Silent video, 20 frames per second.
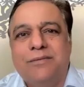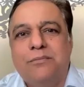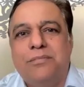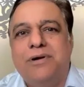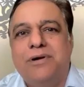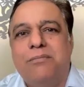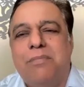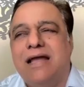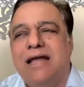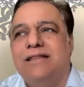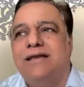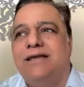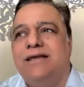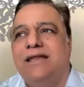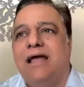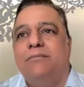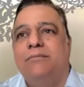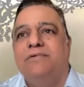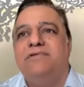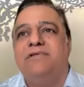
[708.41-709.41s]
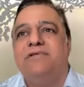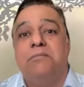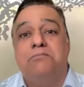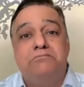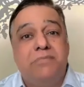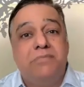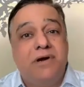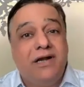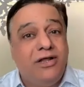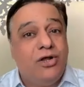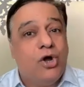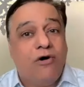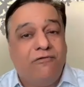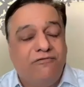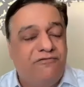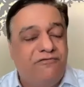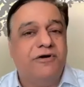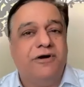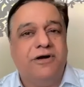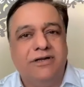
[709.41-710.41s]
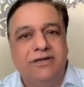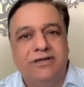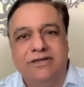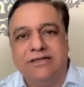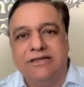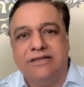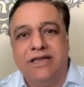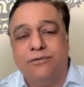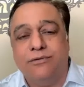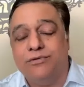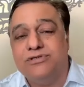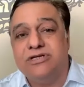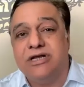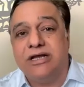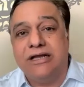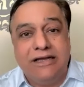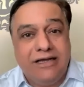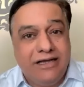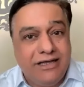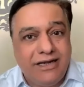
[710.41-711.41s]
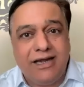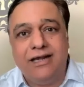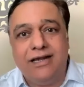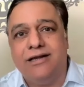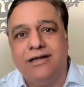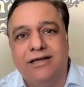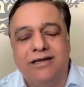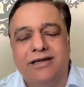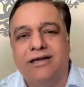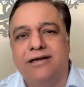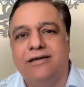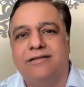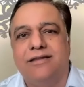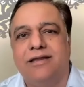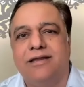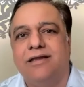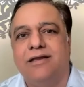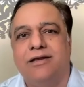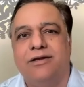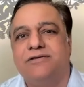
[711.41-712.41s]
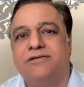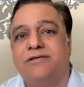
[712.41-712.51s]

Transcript: But by the time somebody offered, that was a great, great thing.